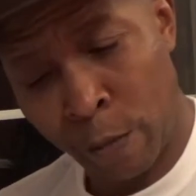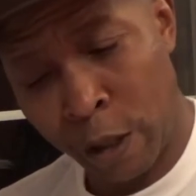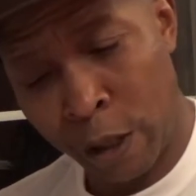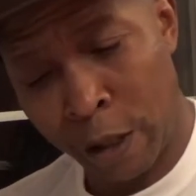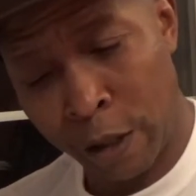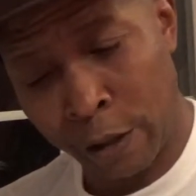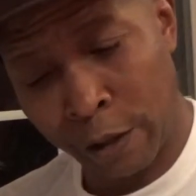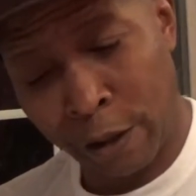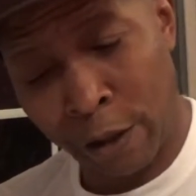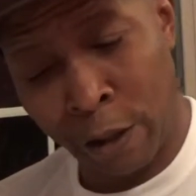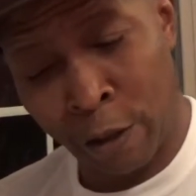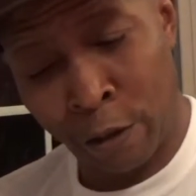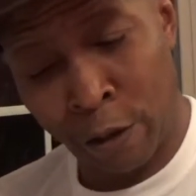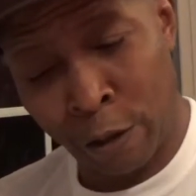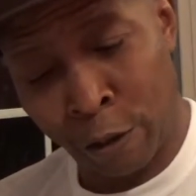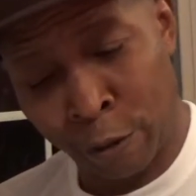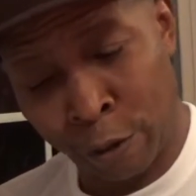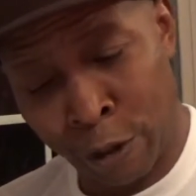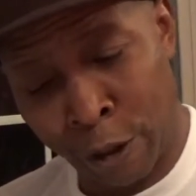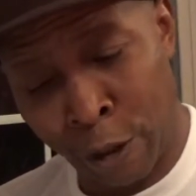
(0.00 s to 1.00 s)
word.
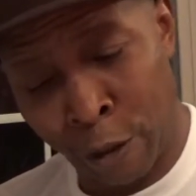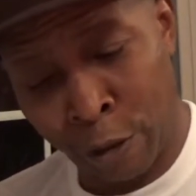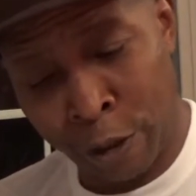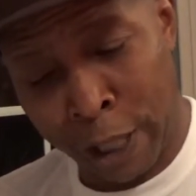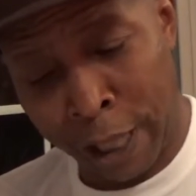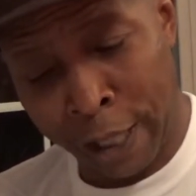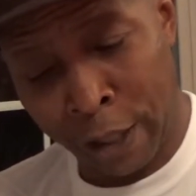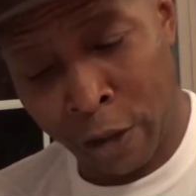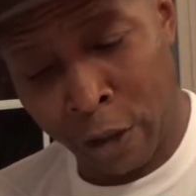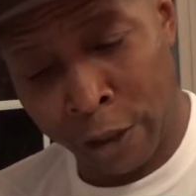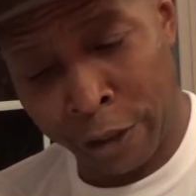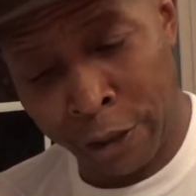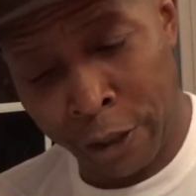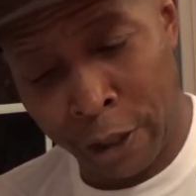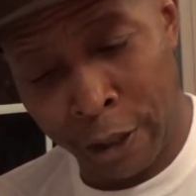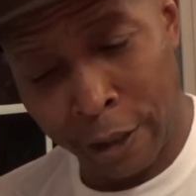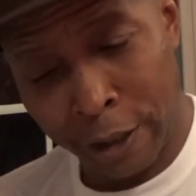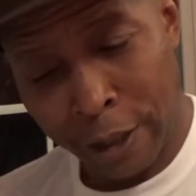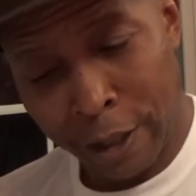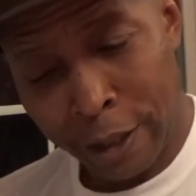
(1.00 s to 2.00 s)
Oh, okay, cause
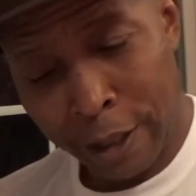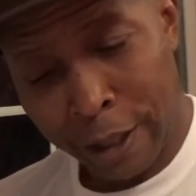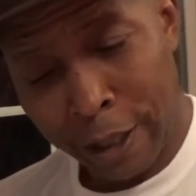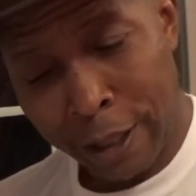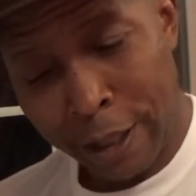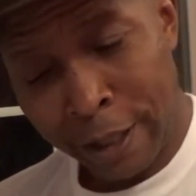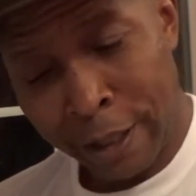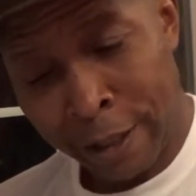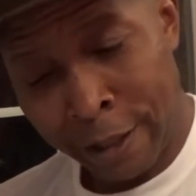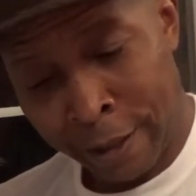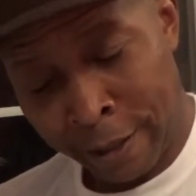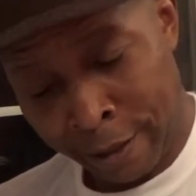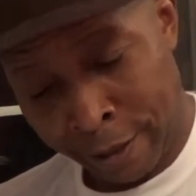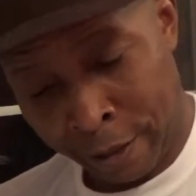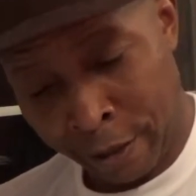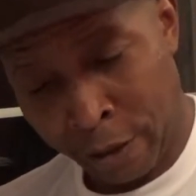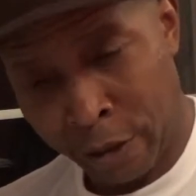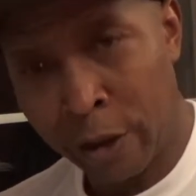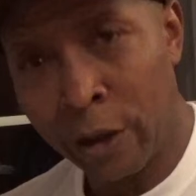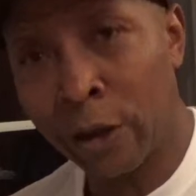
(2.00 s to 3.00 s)
look,
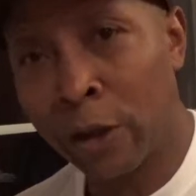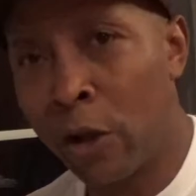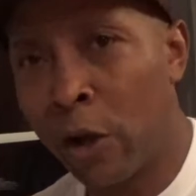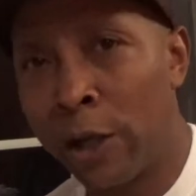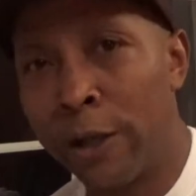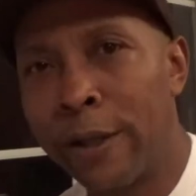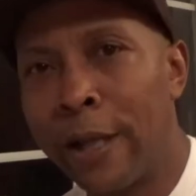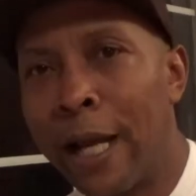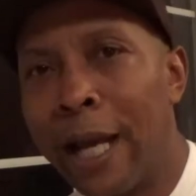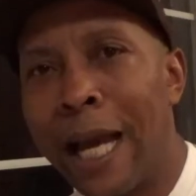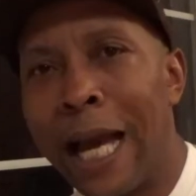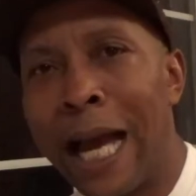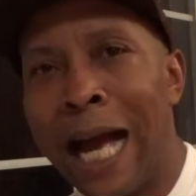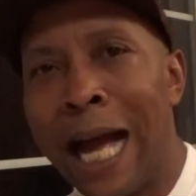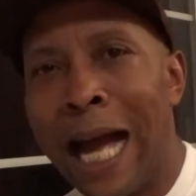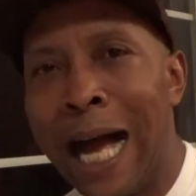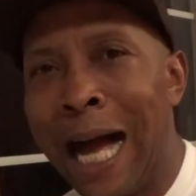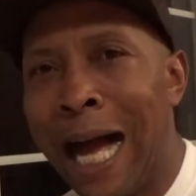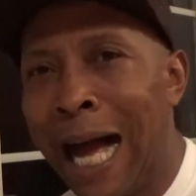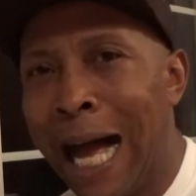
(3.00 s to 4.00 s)
cause
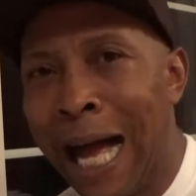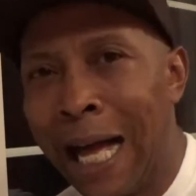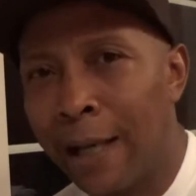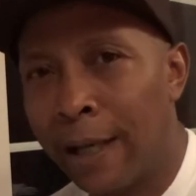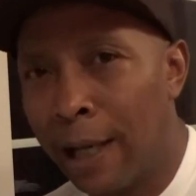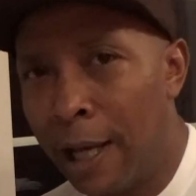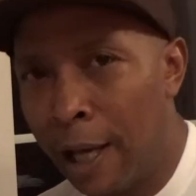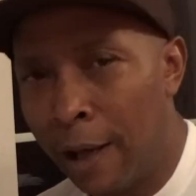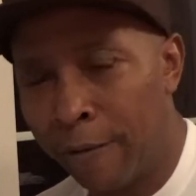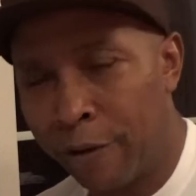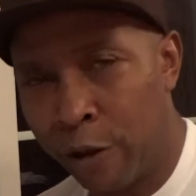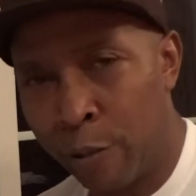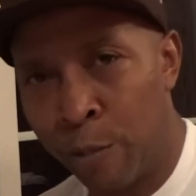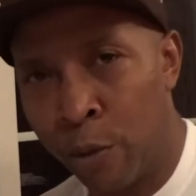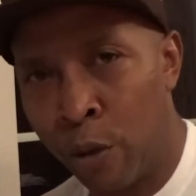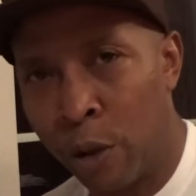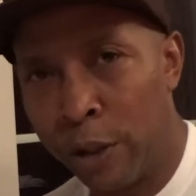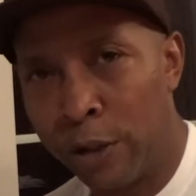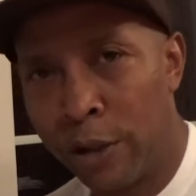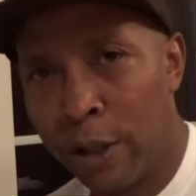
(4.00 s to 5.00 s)
I love
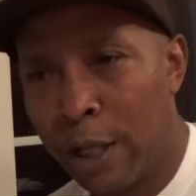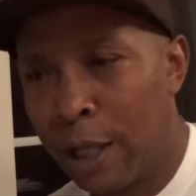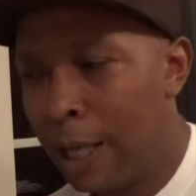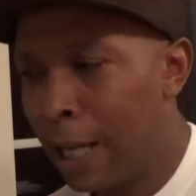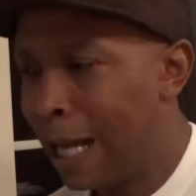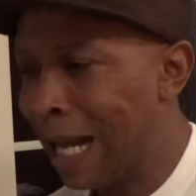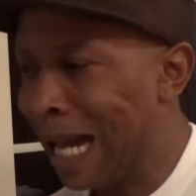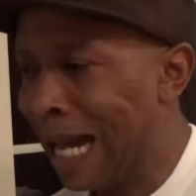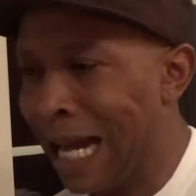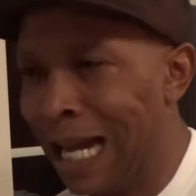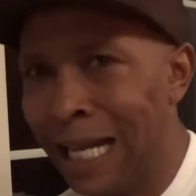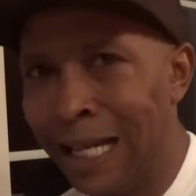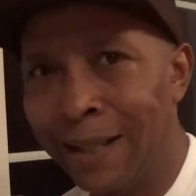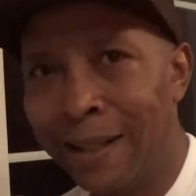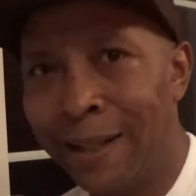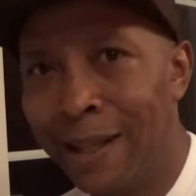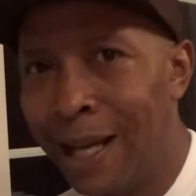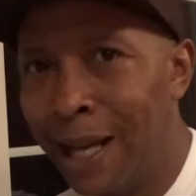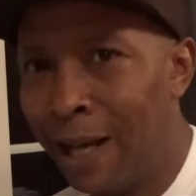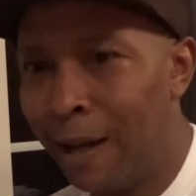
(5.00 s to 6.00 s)
sports. I
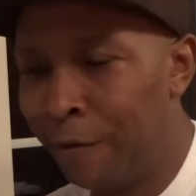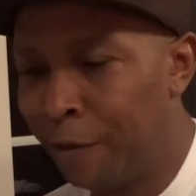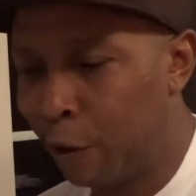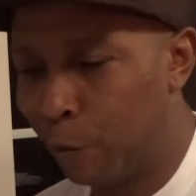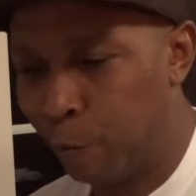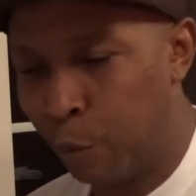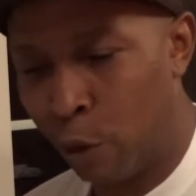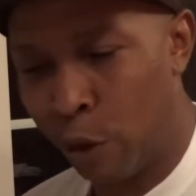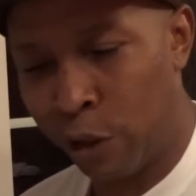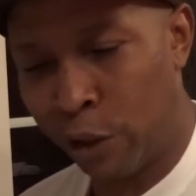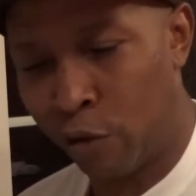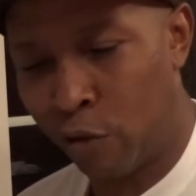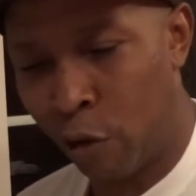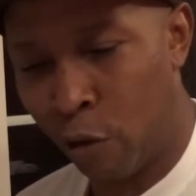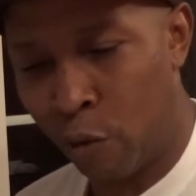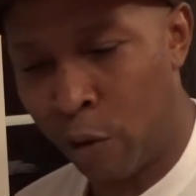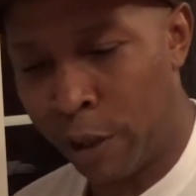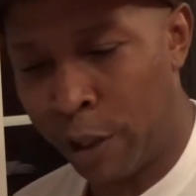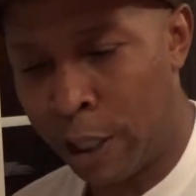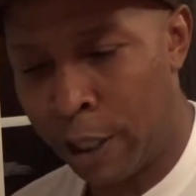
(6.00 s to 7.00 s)
love sports
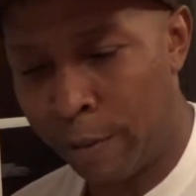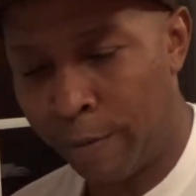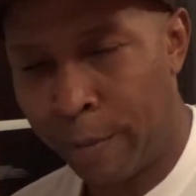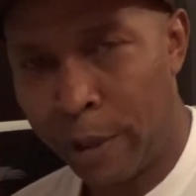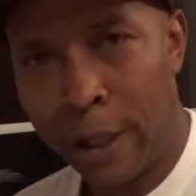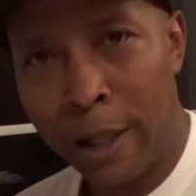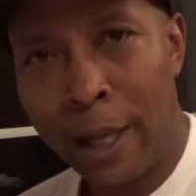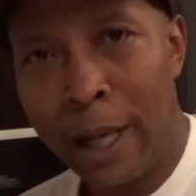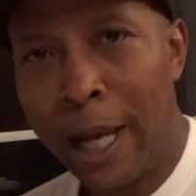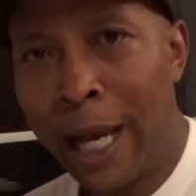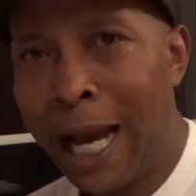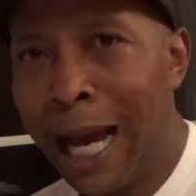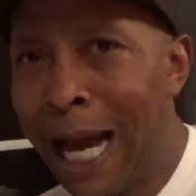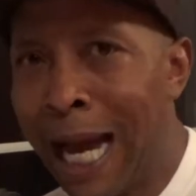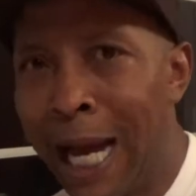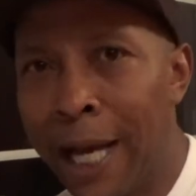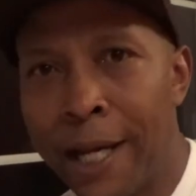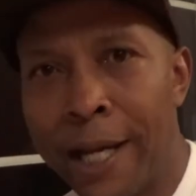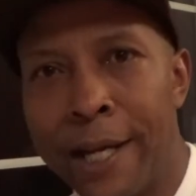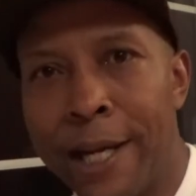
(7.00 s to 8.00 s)
growing up.
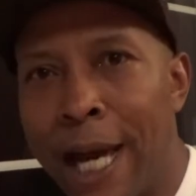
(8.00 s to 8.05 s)
I did